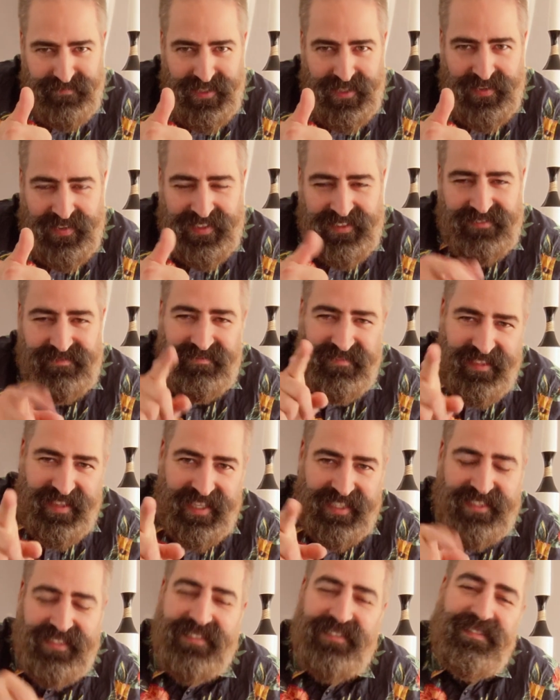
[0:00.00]
All right,
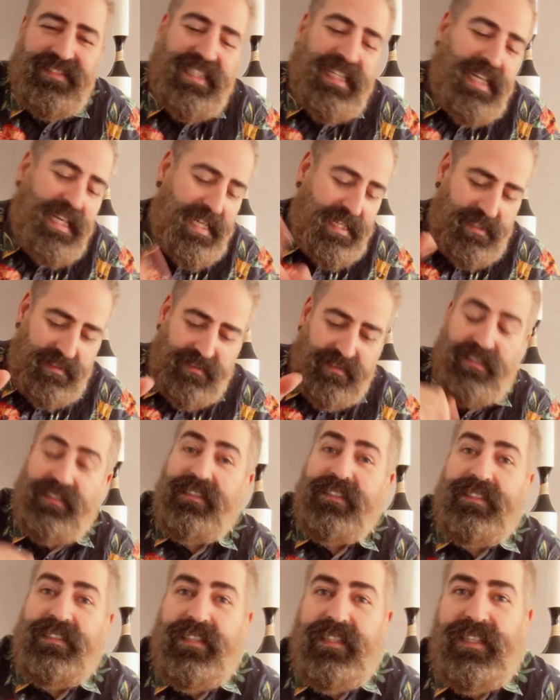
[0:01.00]
thanks.
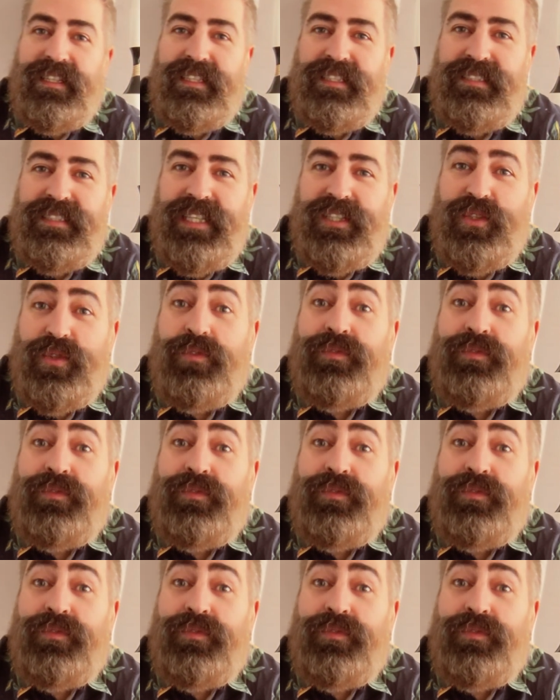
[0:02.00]
Stay